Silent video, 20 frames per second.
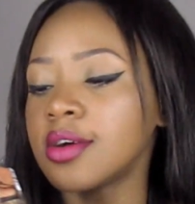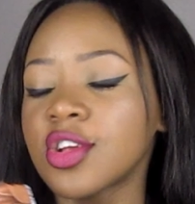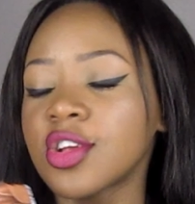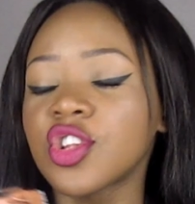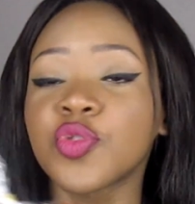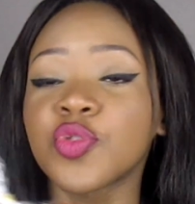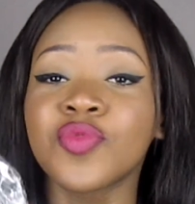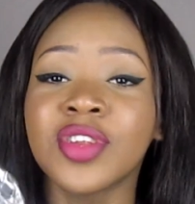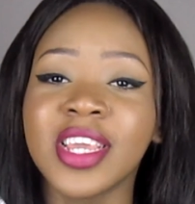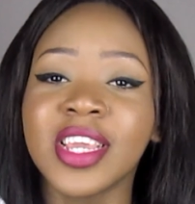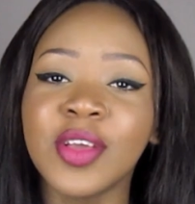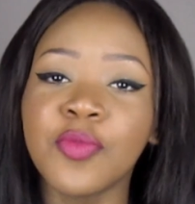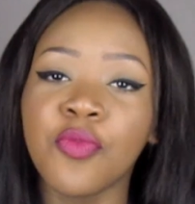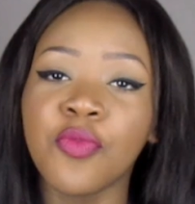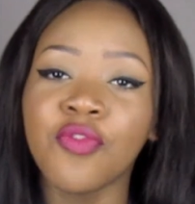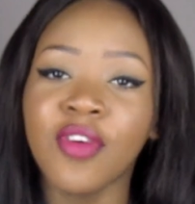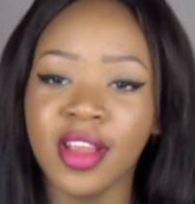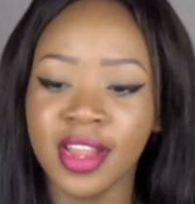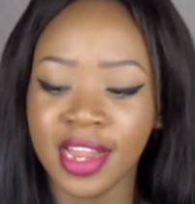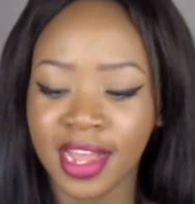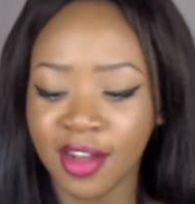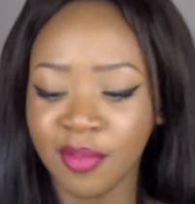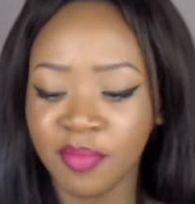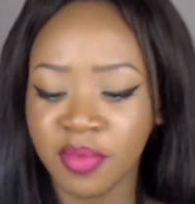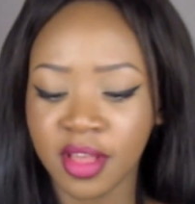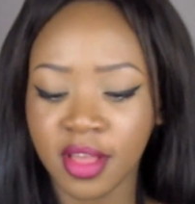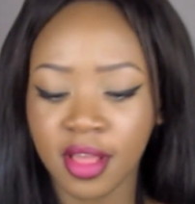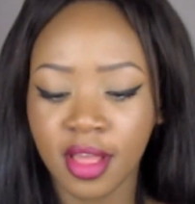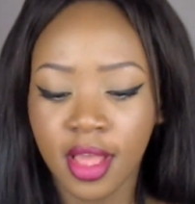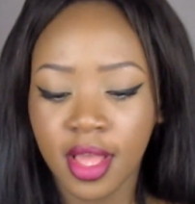I just want to eat one right now.
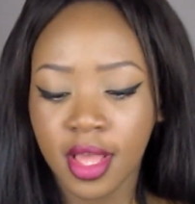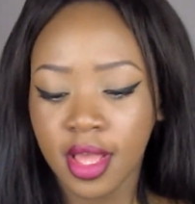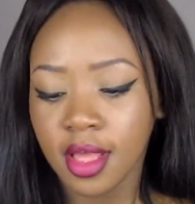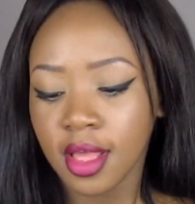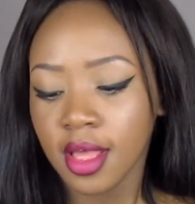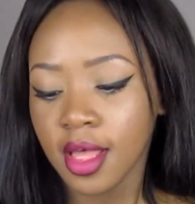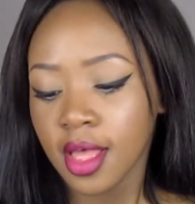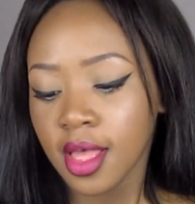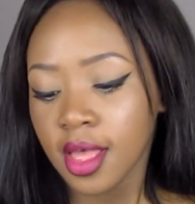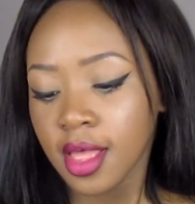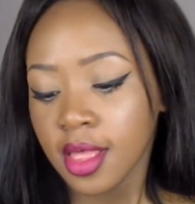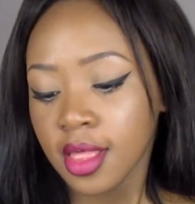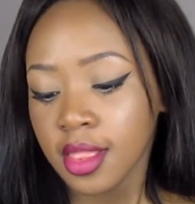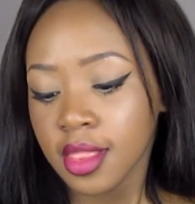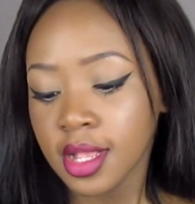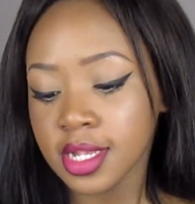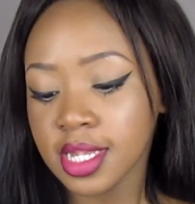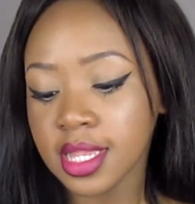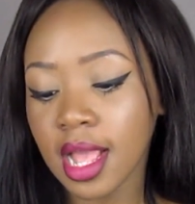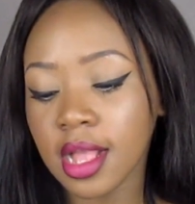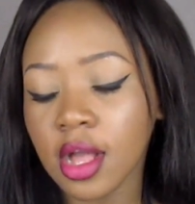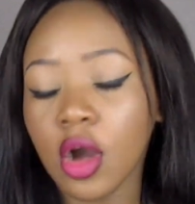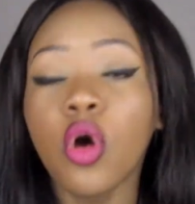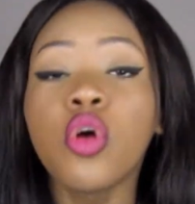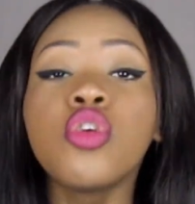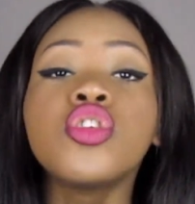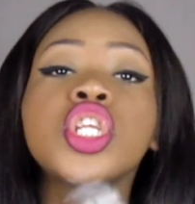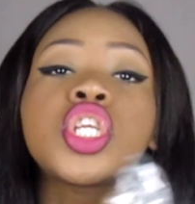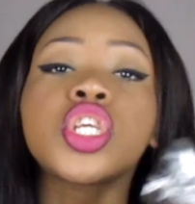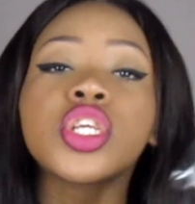But there's like
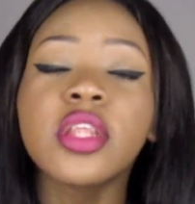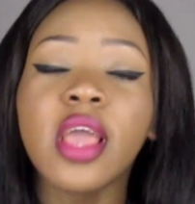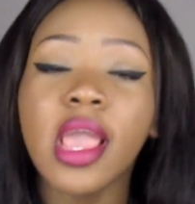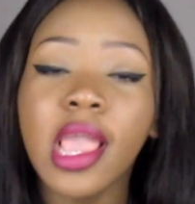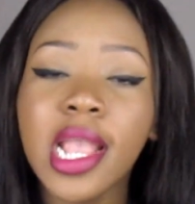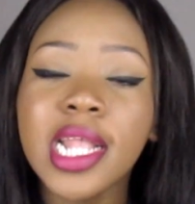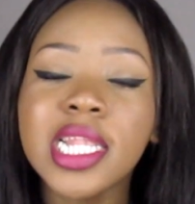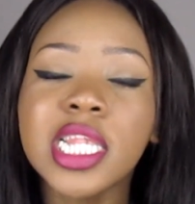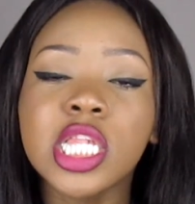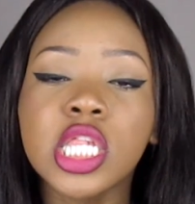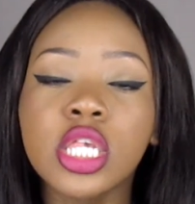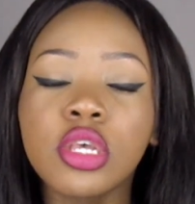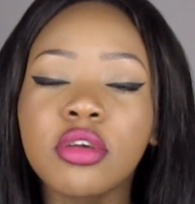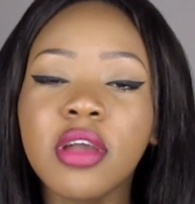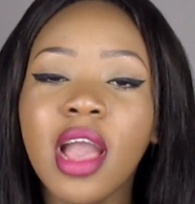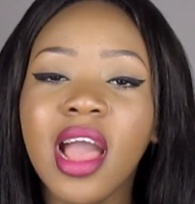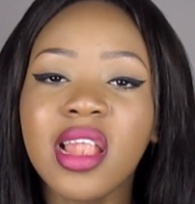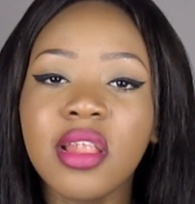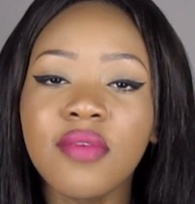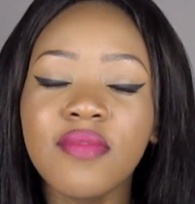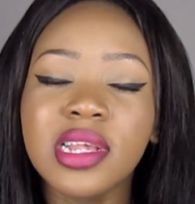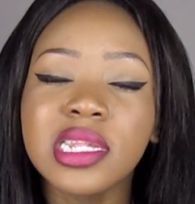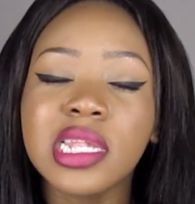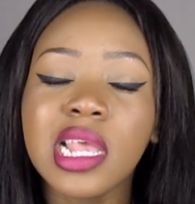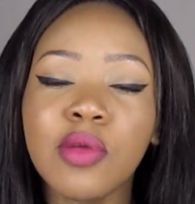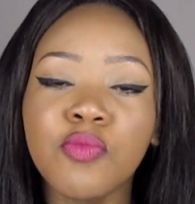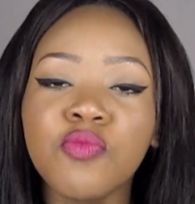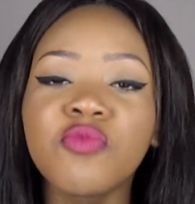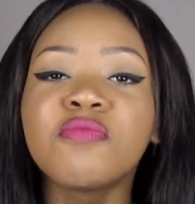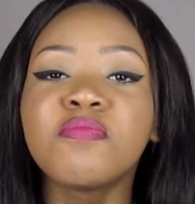182 calories
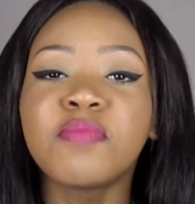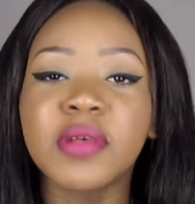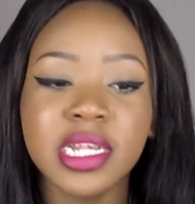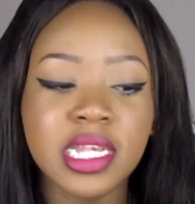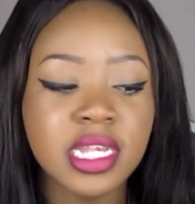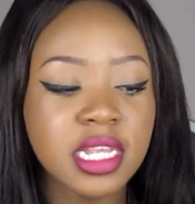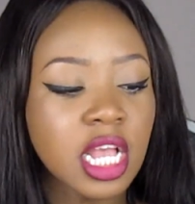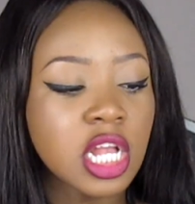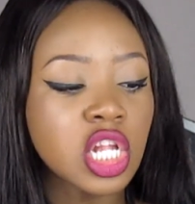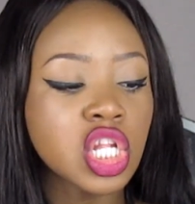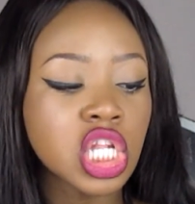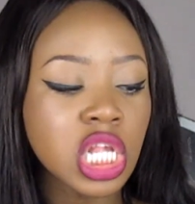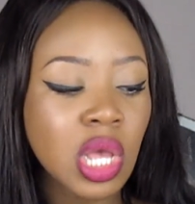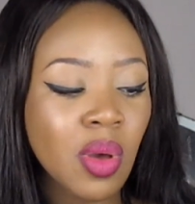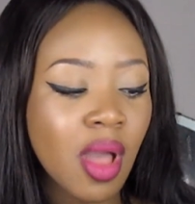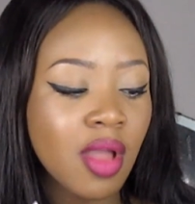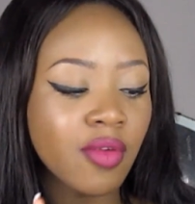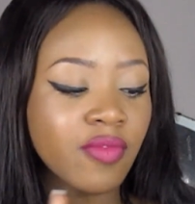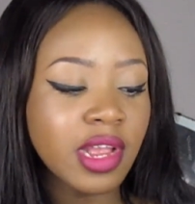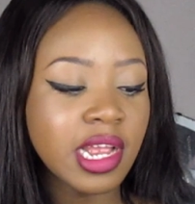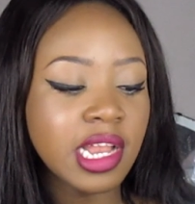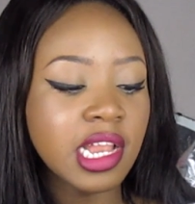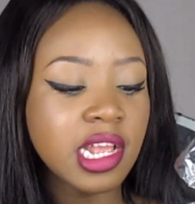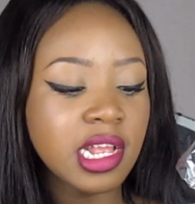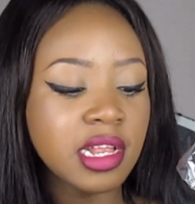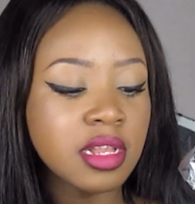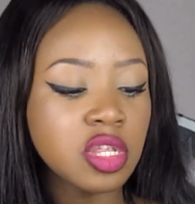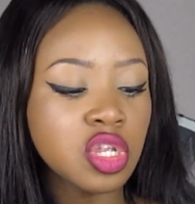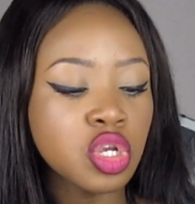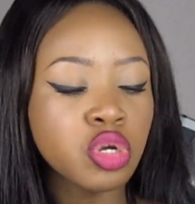in one biscuit, so I
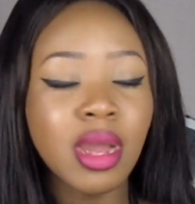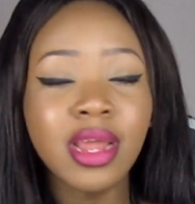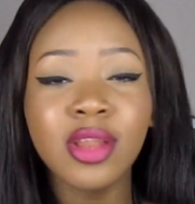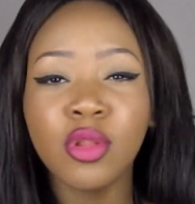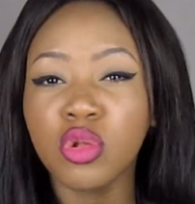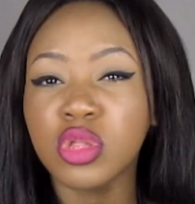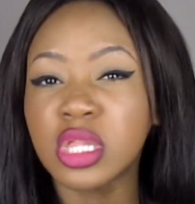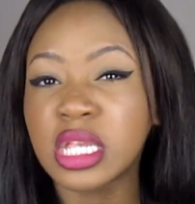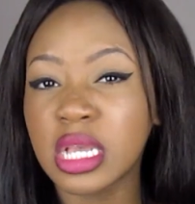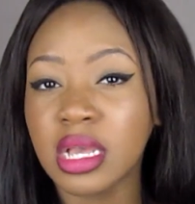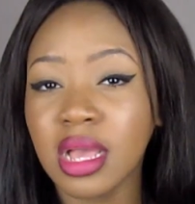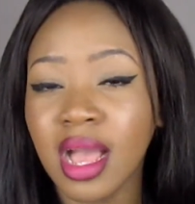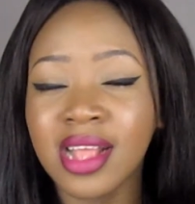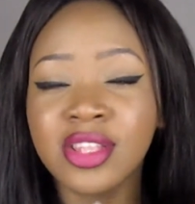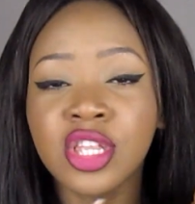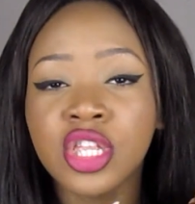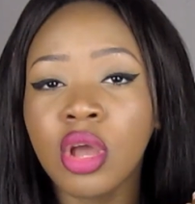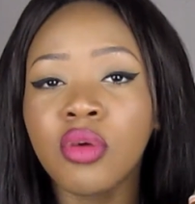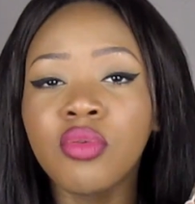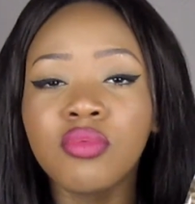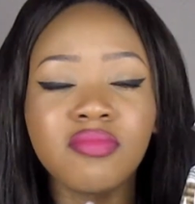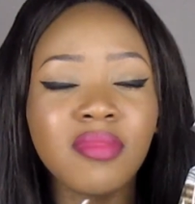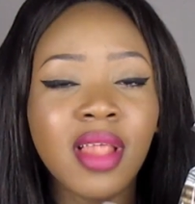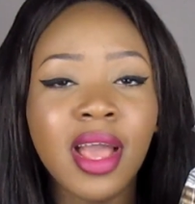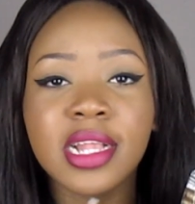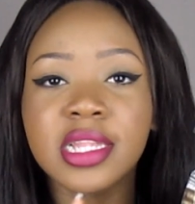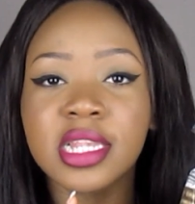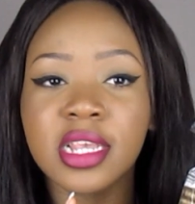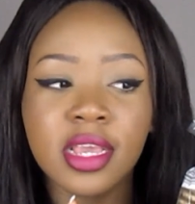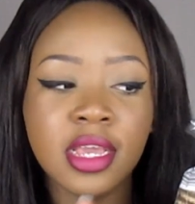really try not to. I don't
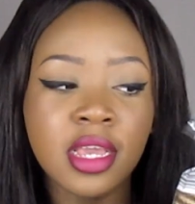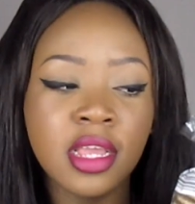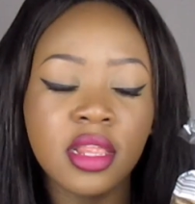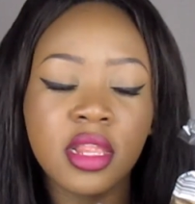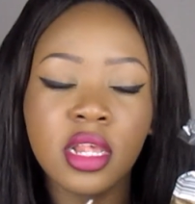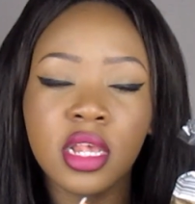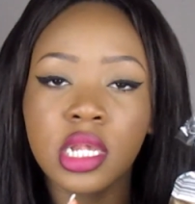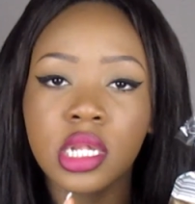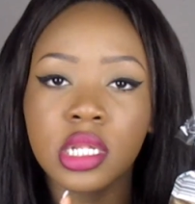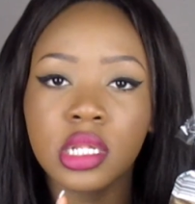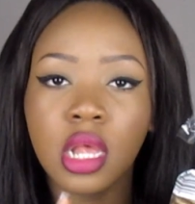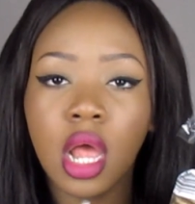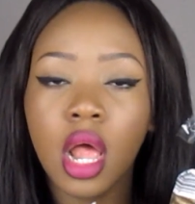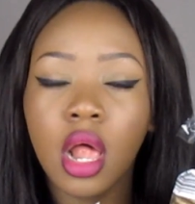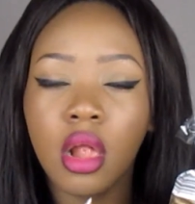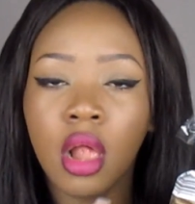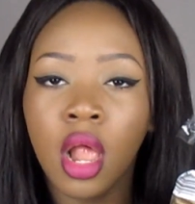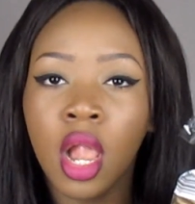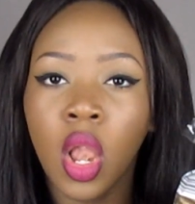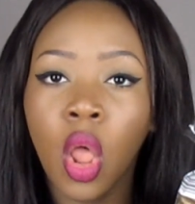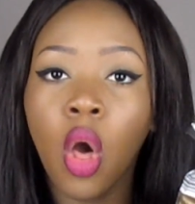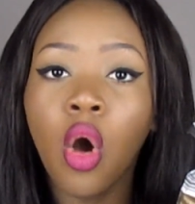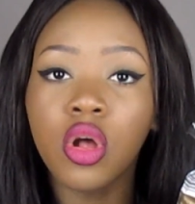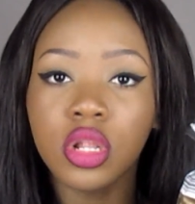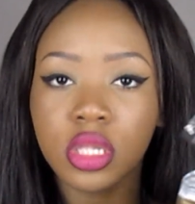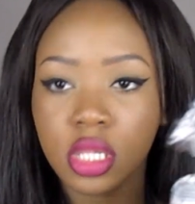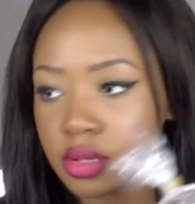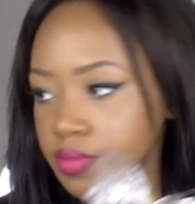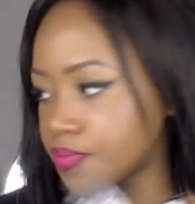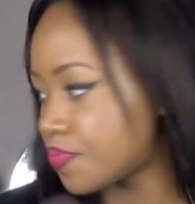like to eat these a
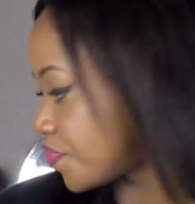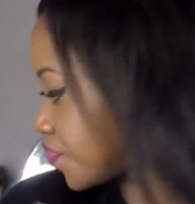lot.